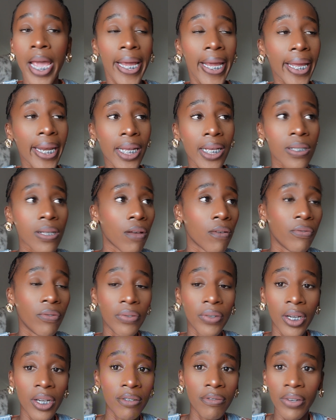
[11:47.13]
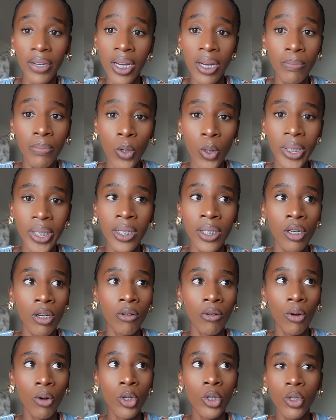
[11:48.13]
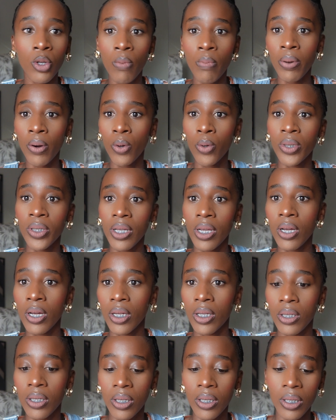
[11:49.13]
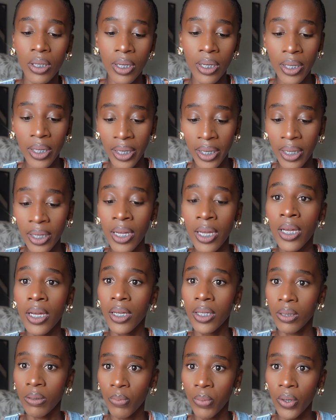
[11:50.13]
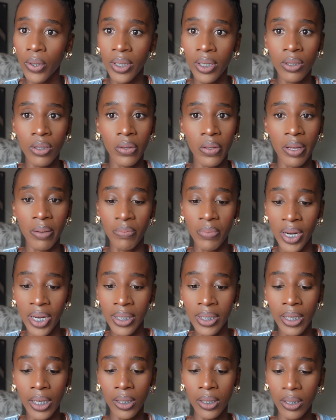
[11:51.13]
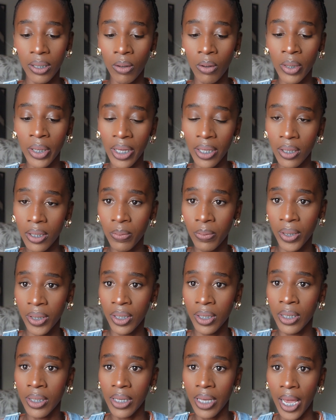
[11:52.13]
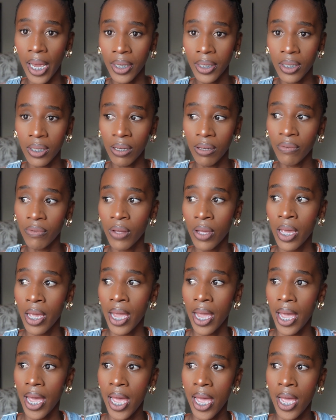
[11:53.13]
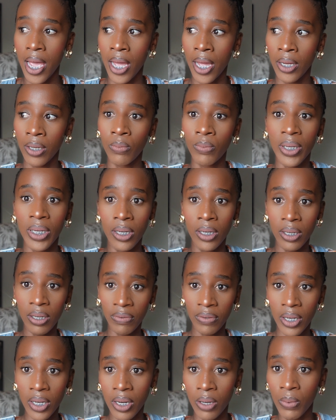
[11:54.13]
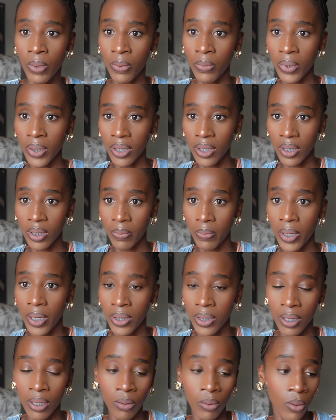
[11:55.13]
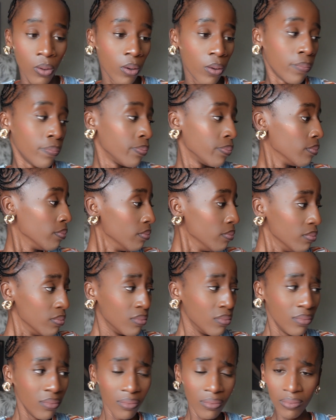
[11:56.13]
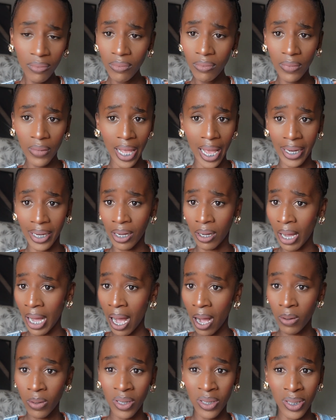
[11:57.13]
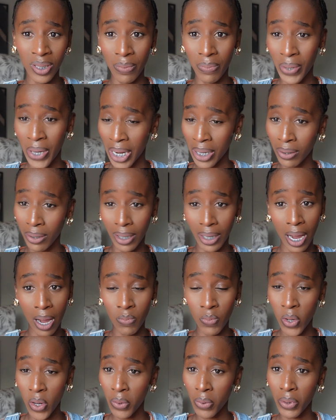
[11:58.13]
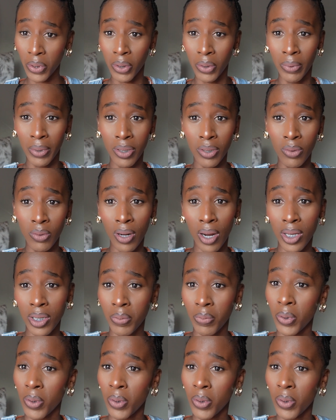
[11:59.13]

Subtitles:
It is a very important. And also posting consistently is important so that brands can see, okay, this person is active and we can definitely work with this person. Or like, how is a brand going to come work with you when you last